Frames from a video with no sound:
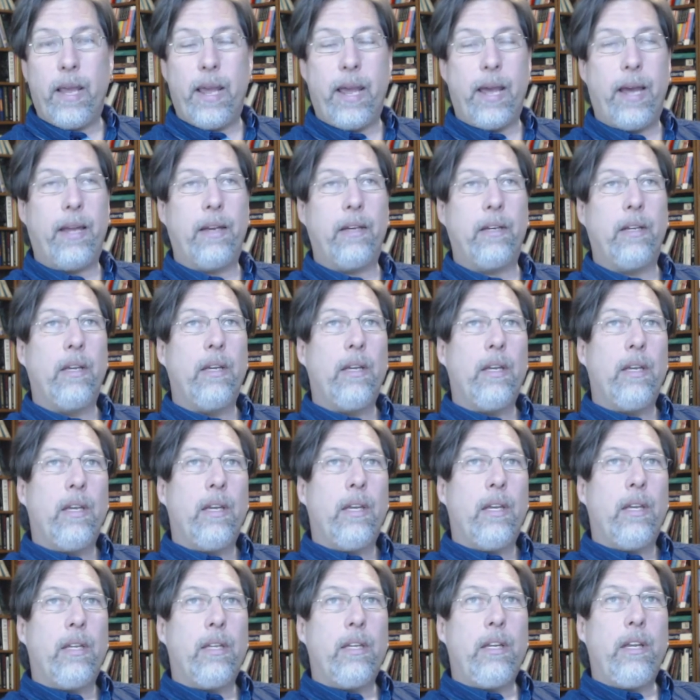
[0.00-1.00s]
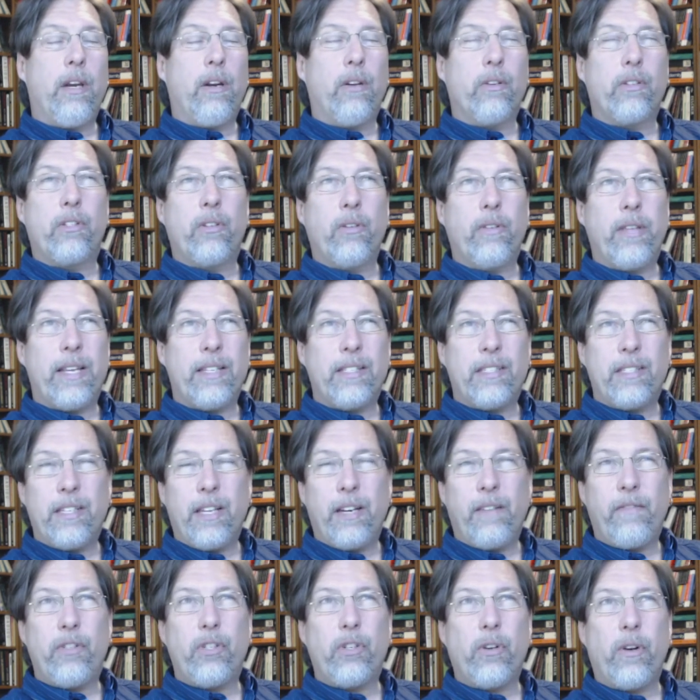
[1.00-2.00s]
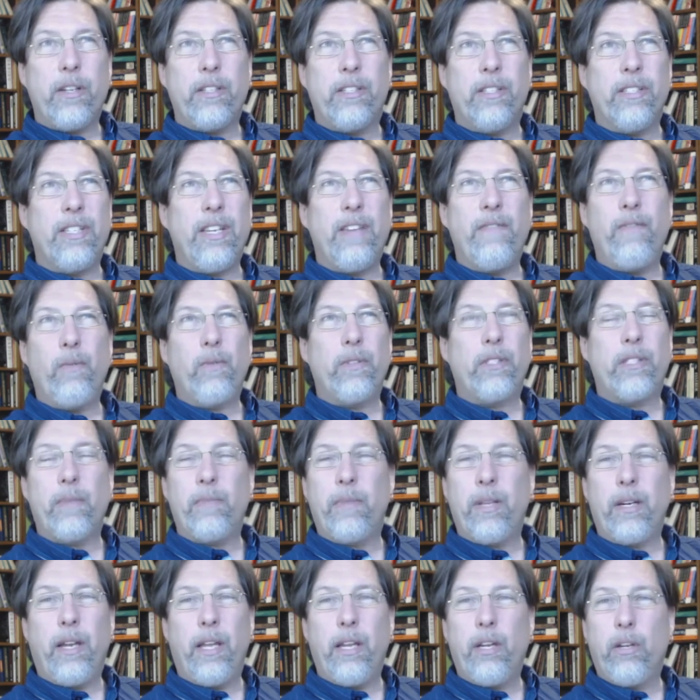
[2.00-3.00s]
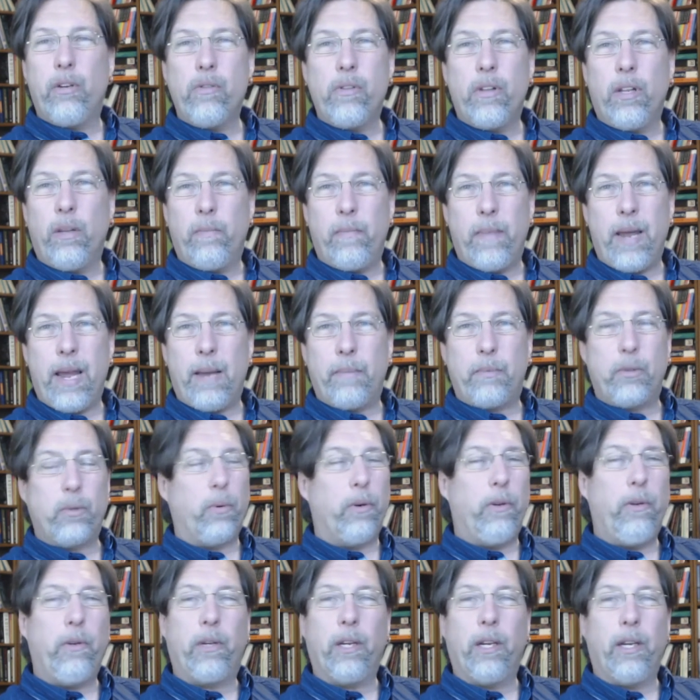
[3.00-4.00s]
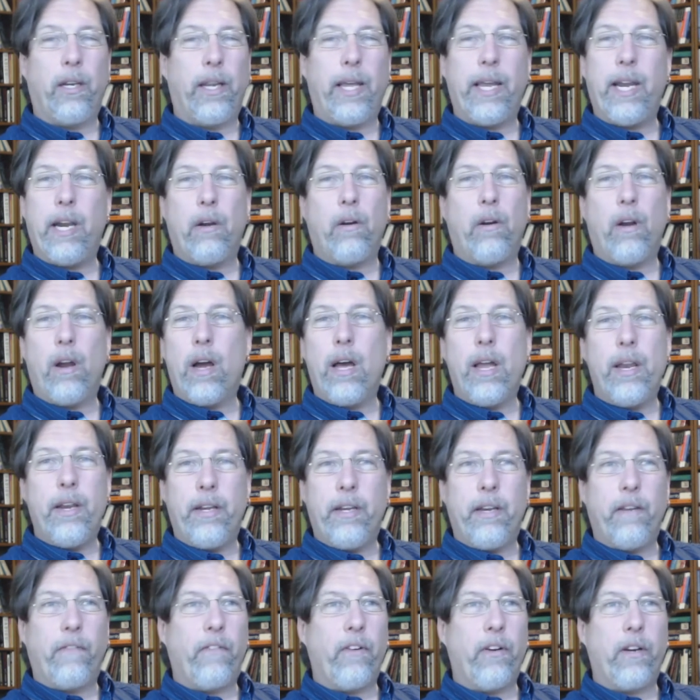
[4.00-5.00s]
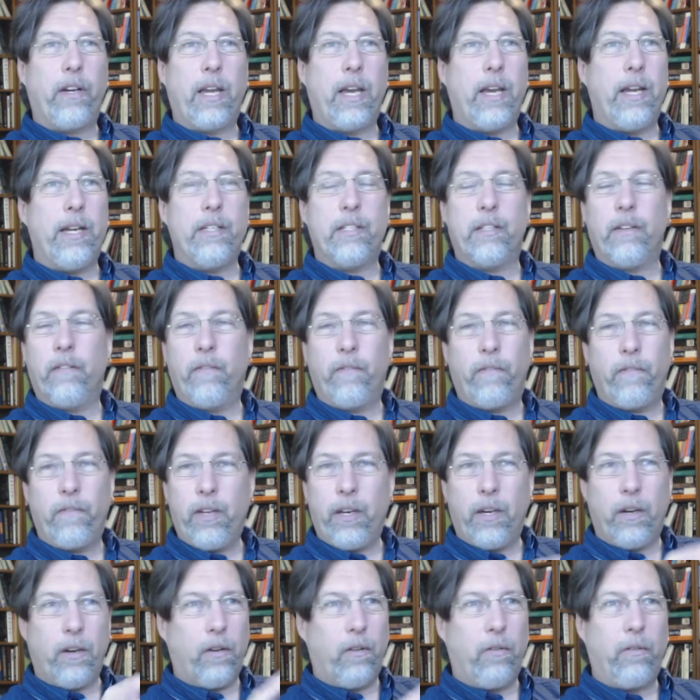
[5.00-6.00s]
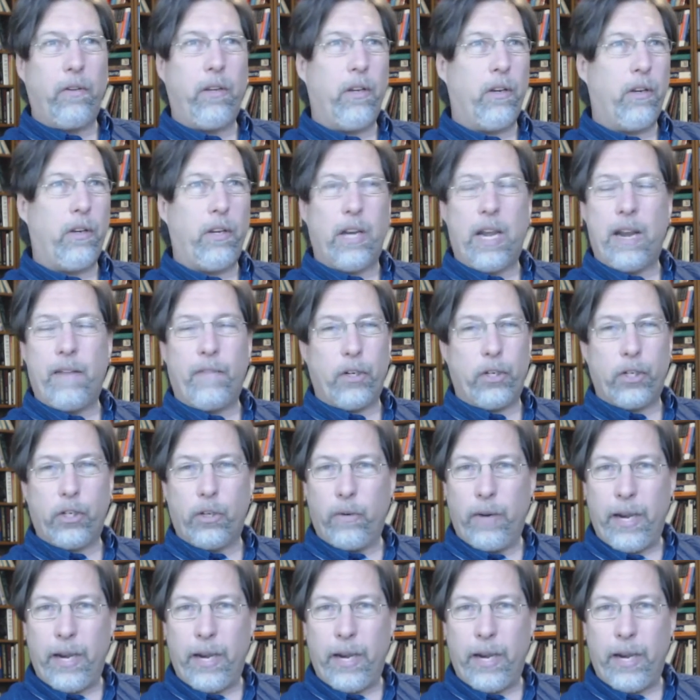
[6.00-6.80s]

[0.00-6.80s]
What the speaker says: And, so that set of choices, even with something like Google Maps, where you can layer on different kinds of, you can have a